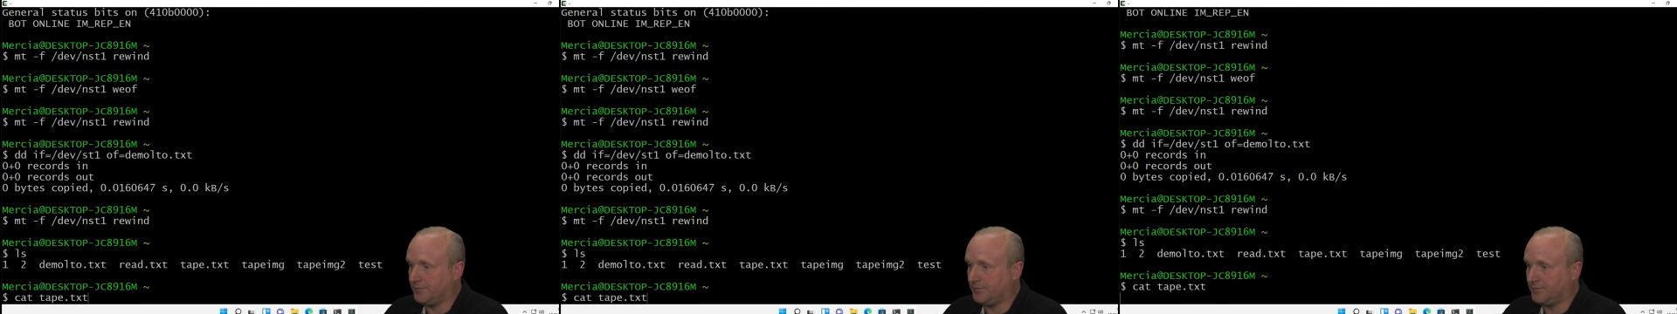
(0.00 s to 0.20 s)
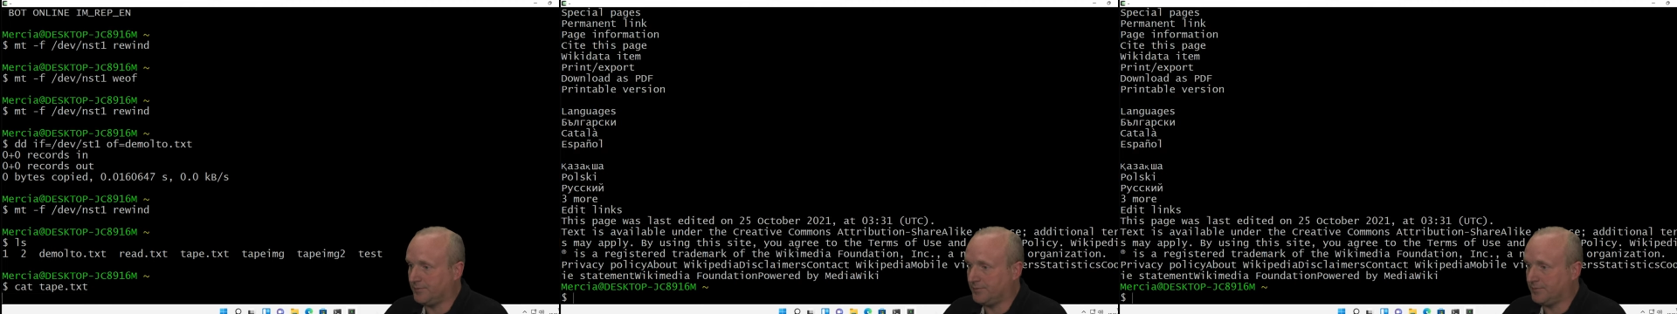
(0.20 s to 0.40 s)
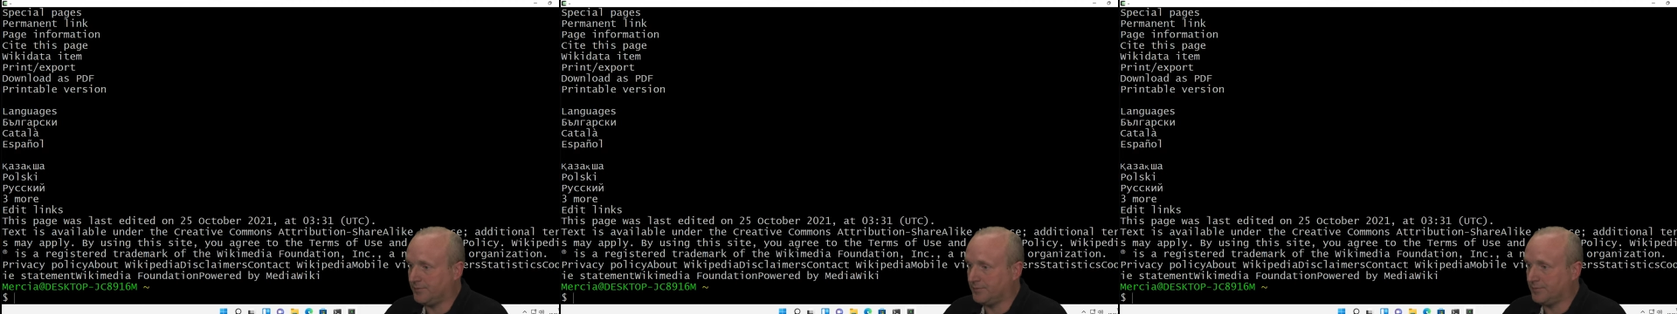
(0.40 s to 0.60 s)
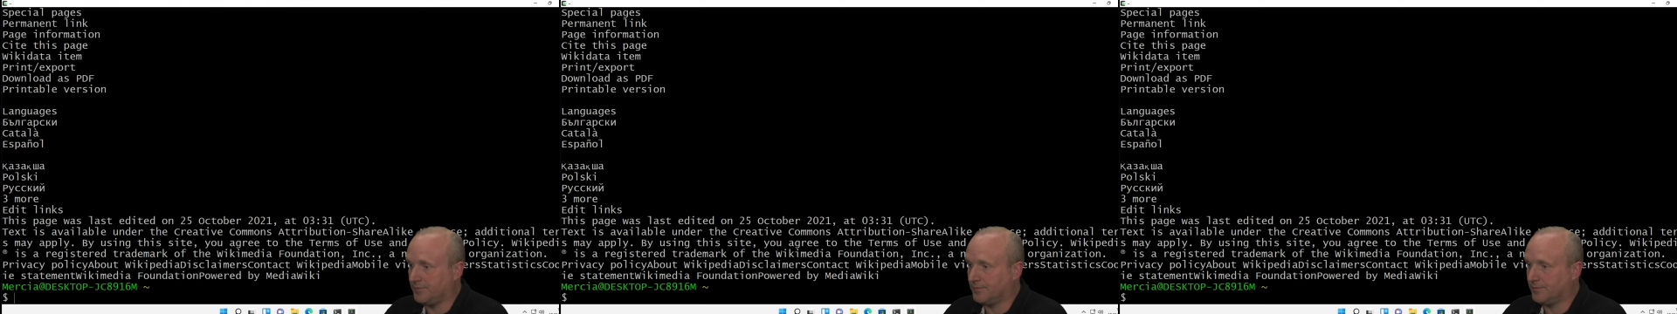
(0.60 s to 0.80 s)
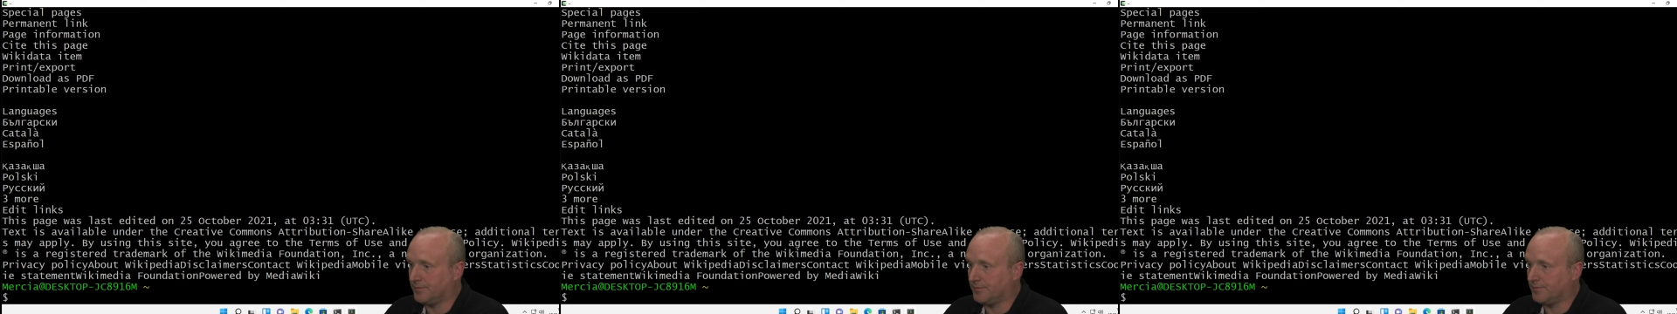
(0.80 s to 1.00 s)

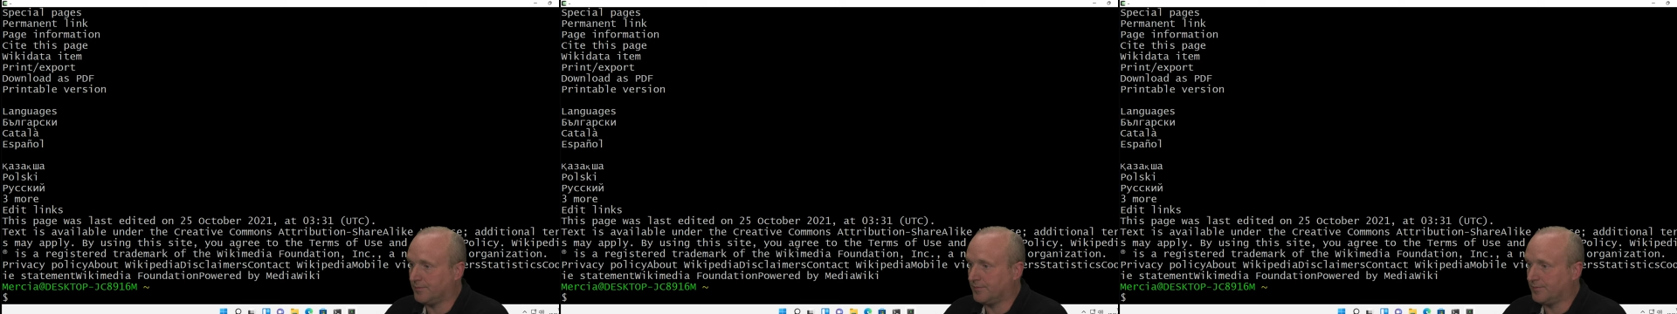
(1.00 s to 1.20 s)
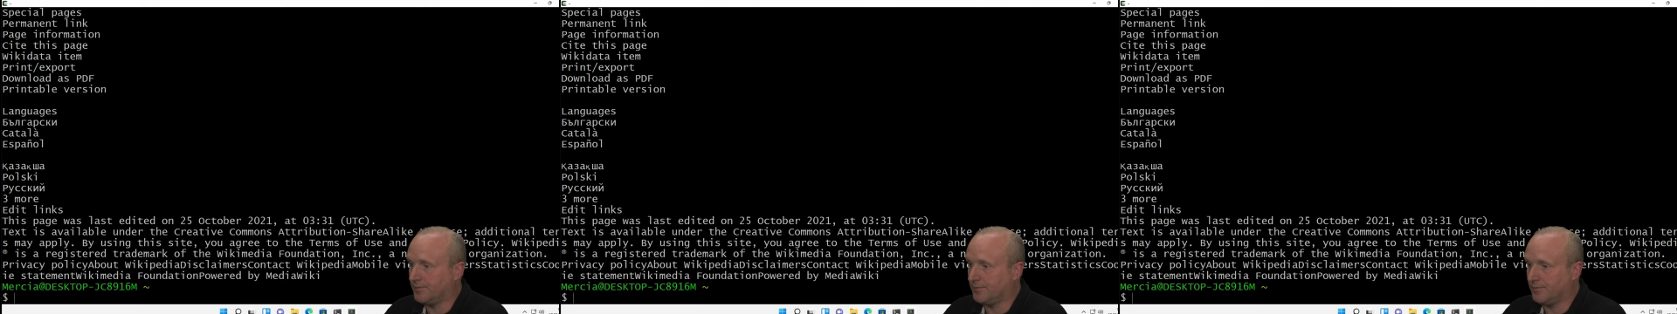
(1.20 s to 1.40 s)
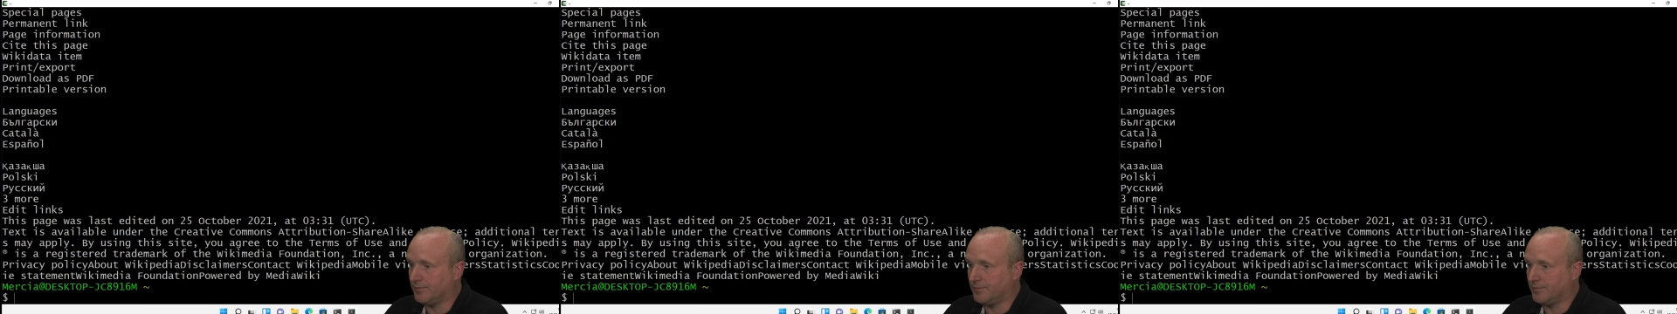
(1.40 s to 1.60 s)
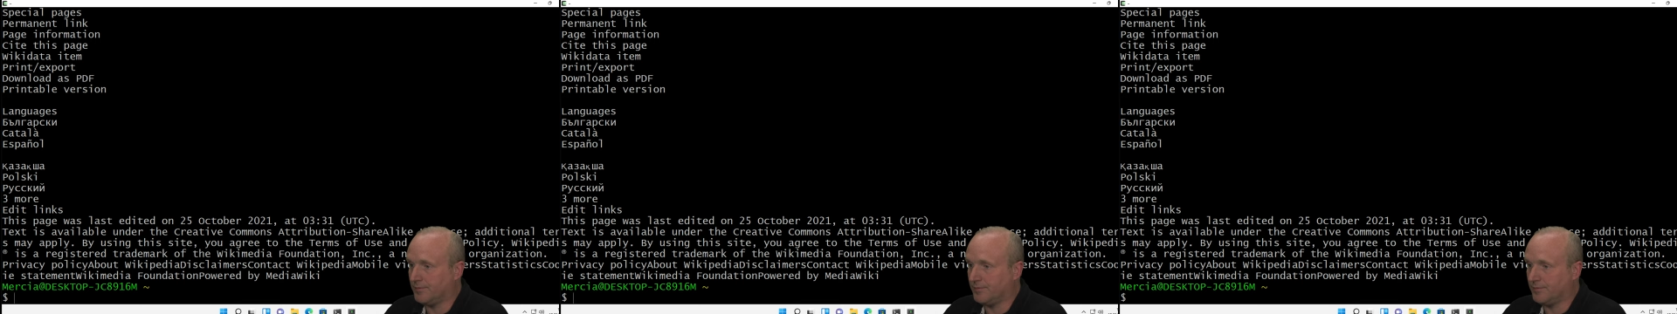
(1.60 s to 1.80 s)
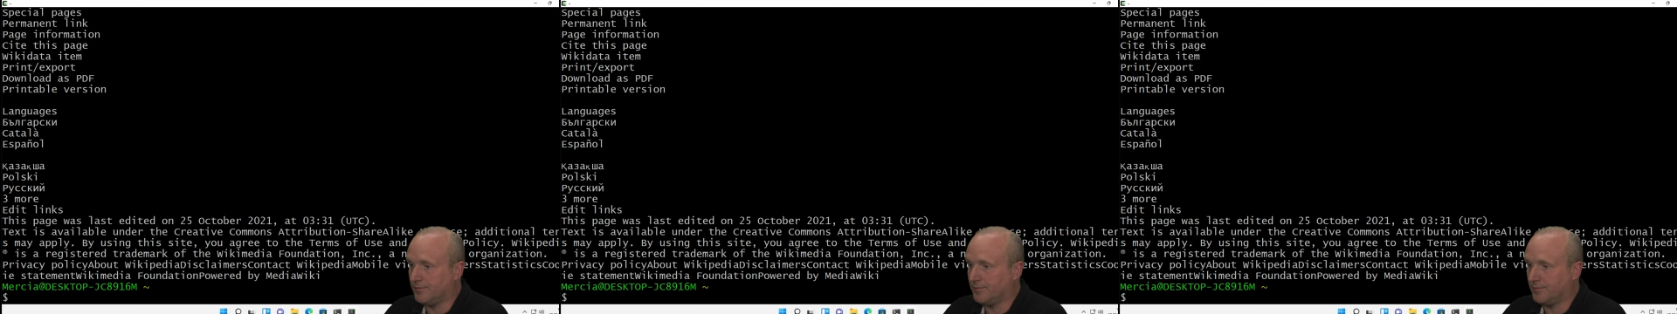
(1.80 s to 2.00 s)

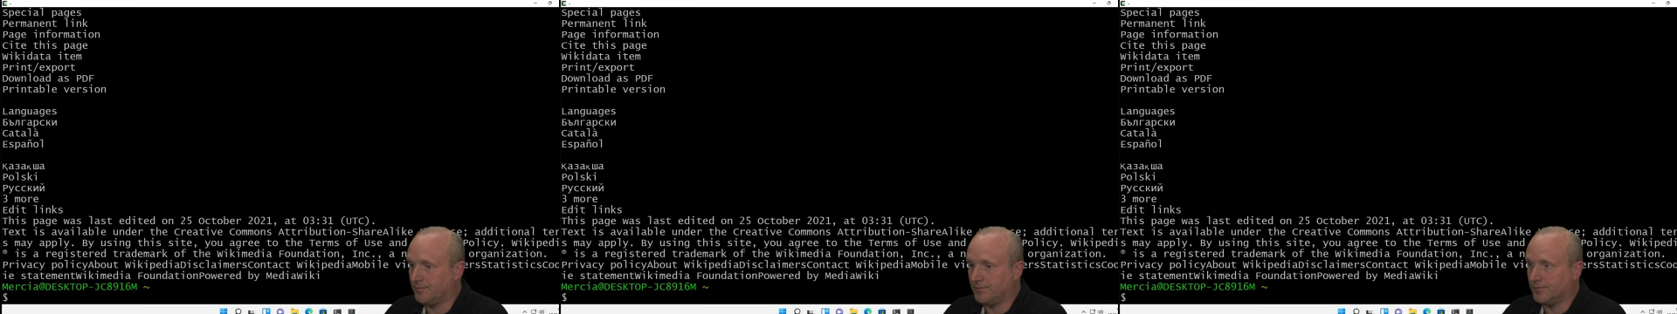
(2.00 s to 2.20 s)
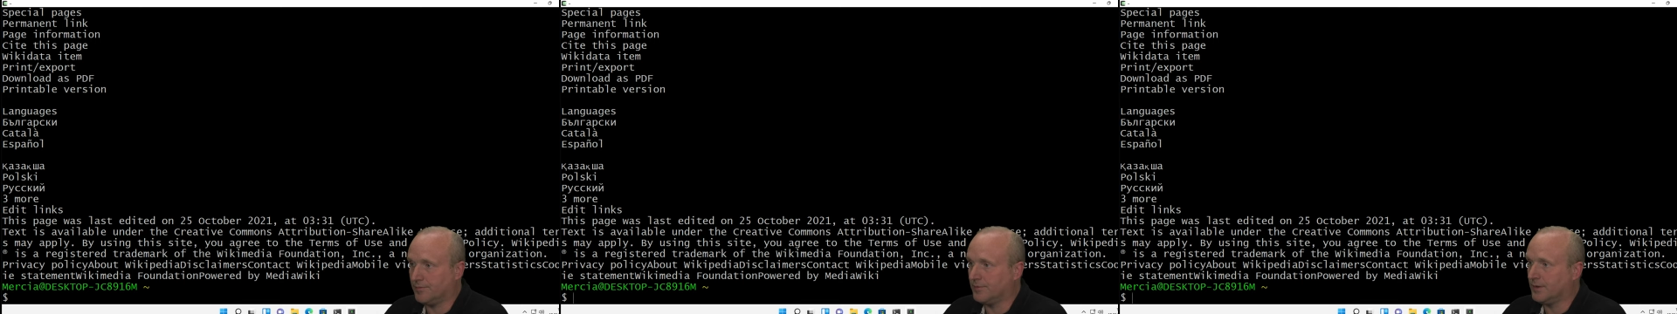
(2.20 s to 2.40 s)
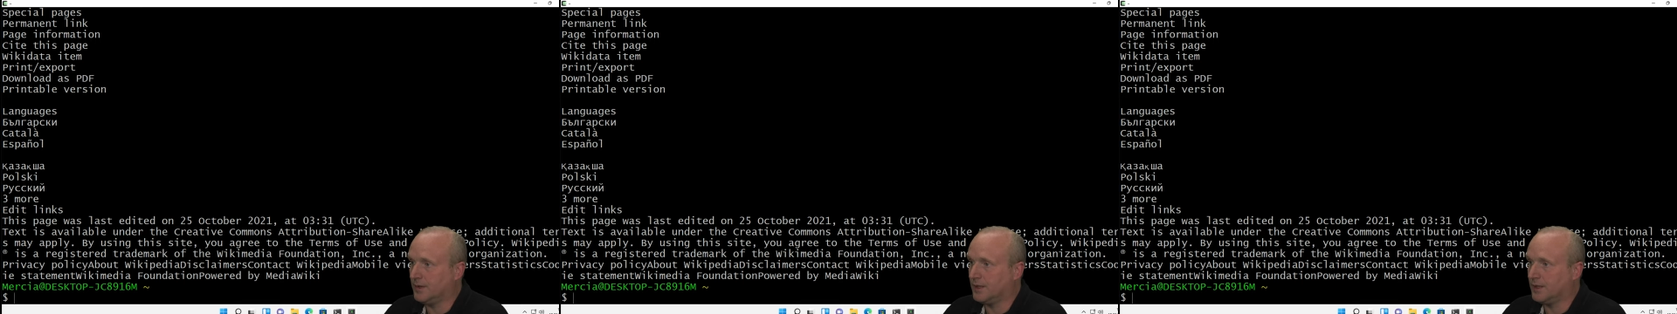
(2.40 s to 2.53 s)
[no speech]